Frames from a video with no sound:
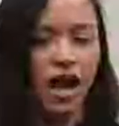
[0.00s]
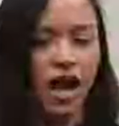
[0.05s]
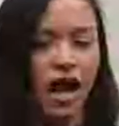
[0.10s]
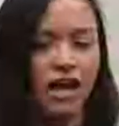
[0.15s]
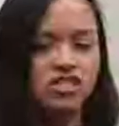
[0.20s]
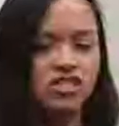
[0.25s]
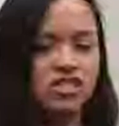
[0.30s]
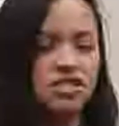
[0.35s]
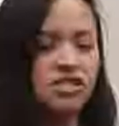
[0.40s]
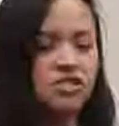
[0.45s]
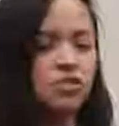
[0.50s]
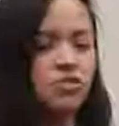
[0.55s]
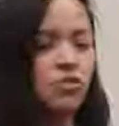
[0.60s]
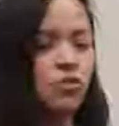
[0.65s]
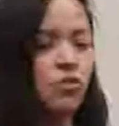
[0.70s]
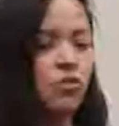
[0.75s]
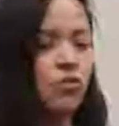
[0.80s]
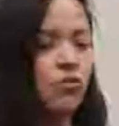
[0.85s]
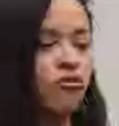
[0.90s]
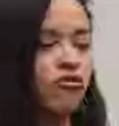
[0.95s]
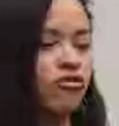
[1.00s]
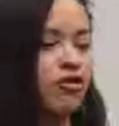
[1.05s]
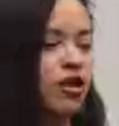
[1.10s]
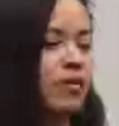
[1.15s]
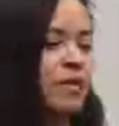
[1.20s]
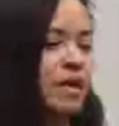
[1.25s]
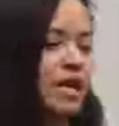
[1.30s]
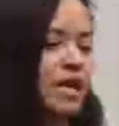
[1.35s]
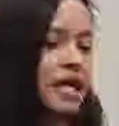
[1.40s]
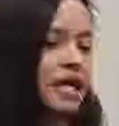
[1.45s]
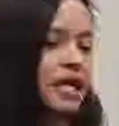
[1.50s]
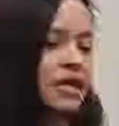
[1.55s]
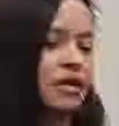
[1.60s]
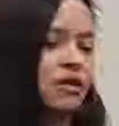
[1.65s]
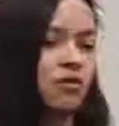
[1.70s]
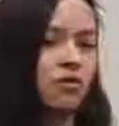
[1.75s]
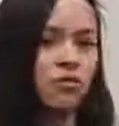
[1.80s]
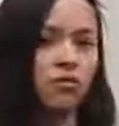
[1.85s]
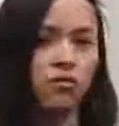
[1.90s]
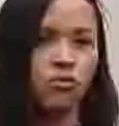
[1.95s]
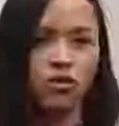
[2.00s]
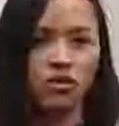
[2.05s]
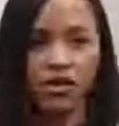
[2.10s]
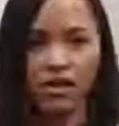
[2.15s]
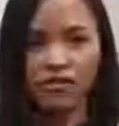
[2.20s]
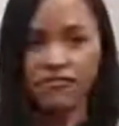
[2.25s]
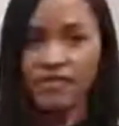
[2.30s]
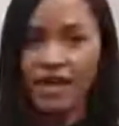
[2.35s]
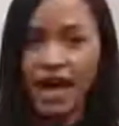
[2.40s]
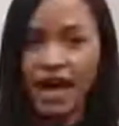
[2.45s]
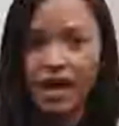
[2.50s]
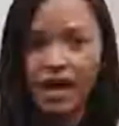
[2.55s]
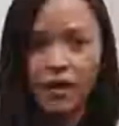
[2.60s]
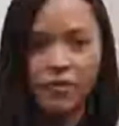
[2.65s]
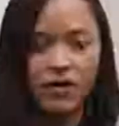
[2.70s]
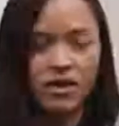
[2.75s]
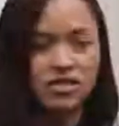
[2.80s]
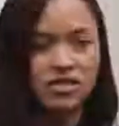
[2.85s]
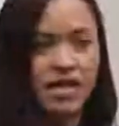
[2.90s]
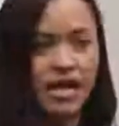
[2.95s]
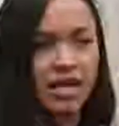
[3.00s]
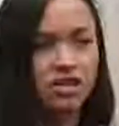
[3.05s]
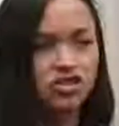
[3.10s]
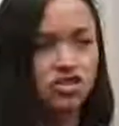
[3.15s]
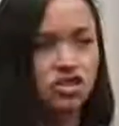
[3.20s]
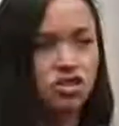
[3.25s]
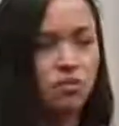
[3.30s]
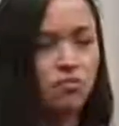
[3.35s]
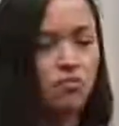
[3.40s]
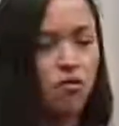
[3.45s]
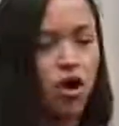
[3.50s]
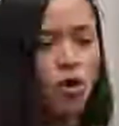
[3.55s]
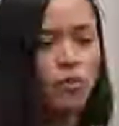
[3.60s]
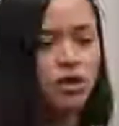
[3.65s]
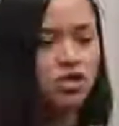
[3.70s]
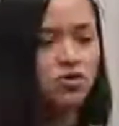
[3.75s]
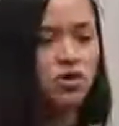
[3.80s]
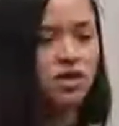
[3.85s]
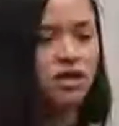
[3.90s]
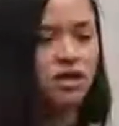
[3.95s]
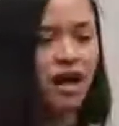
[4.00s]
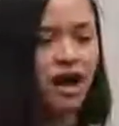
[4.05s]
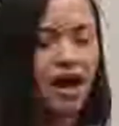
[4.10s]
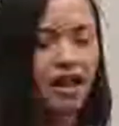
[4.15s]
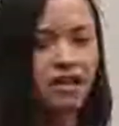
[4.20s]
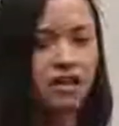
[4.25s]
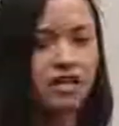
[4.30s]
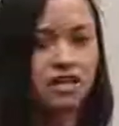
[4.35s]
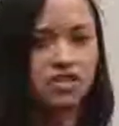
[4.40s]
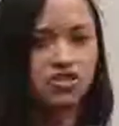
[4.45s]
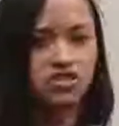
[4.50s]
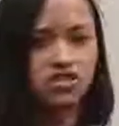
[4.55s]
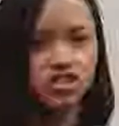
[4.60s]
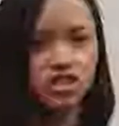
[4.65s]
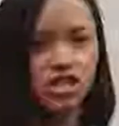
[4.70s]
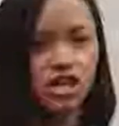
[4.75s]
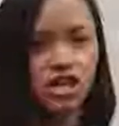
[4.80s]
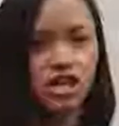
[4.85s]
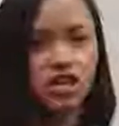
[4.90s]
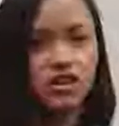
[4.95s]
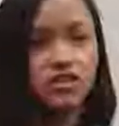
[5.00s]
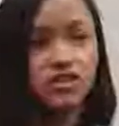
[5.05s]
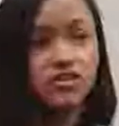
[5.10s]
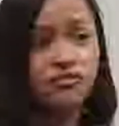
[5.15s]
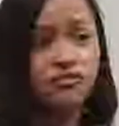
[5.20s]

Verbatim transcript: I just, before I begin with all of that, I want to take just a moment to acknowledge the